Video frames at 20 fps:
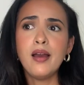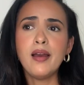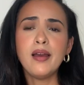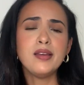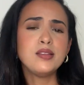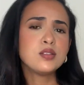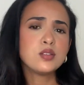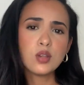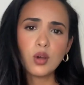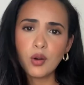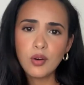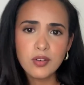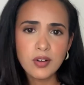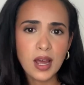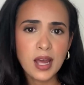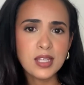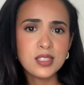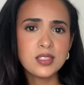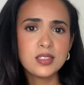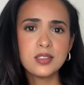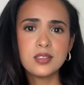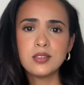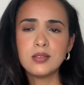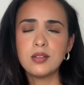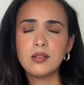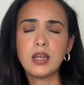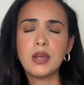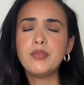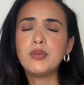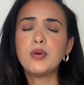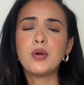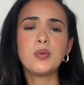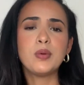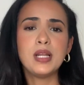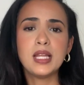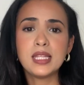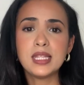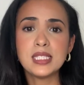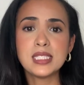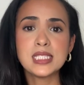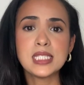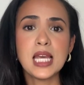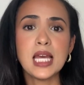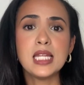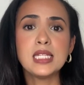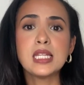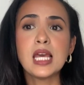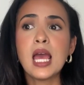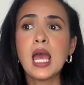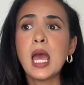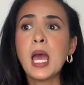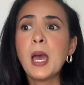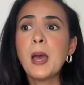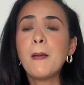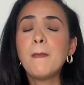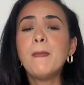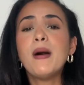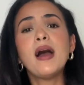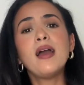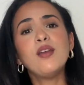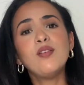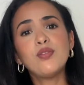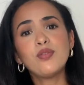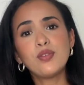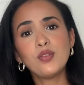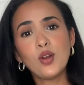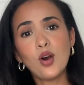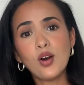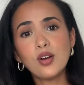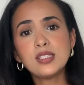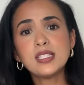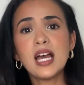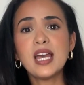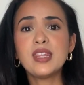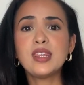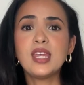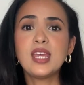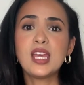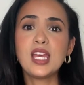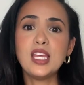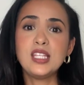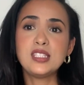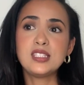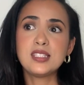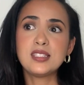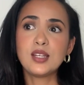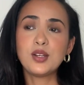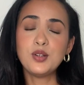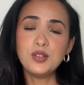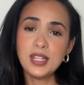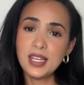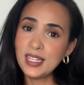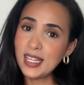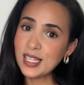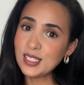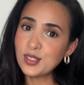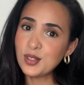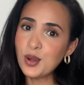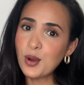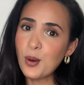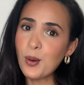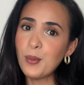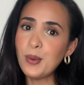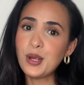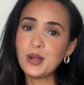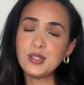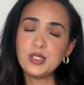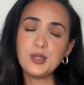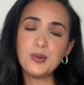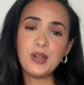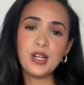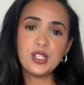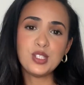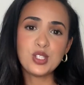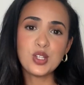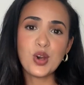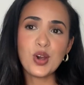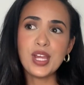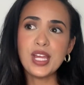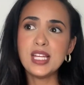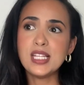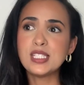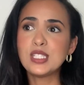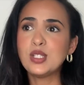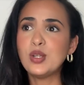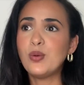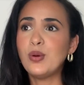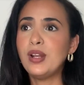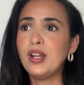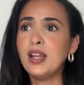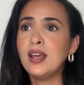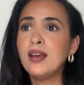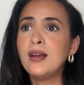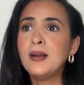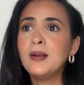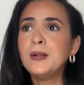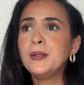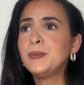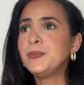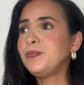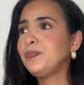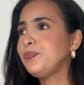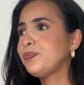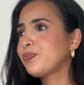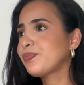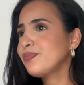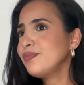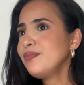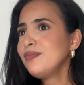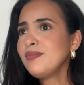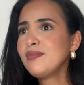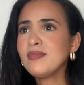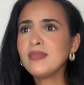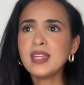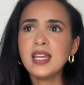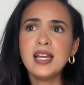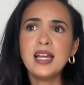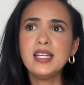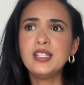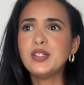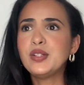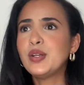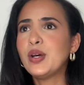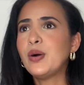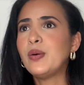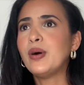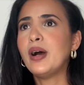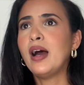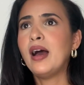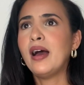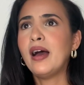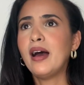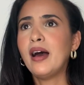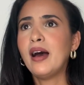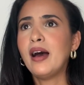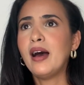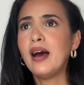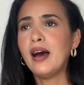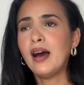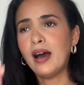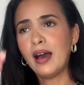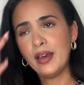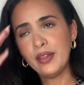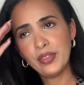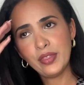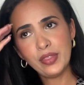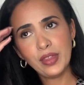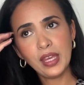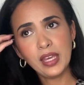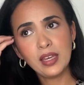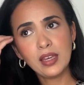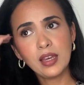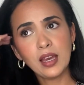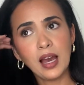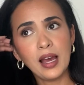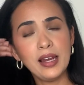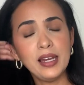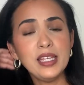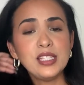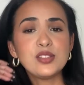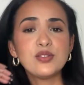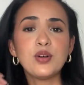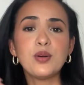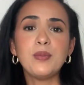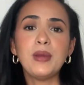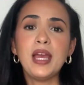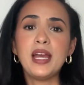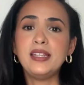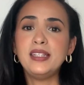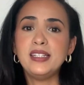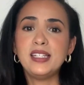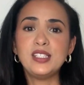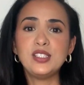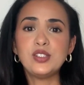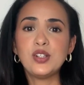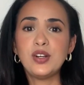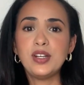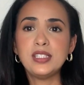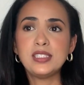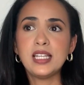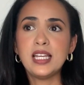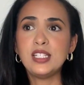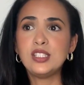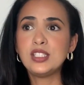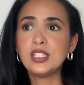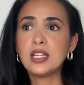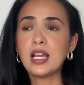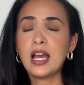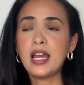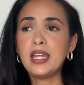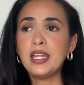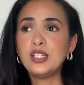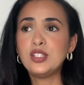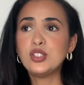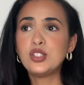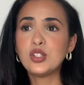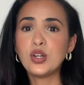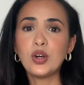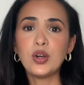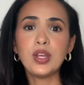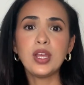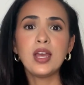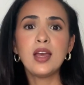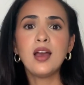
It's all right, everyone will understand. But if not, I think it's a good idea to go, because you will enjoy it, you will I don't know, I think, at least for me, I did enjoy it, and I enjoy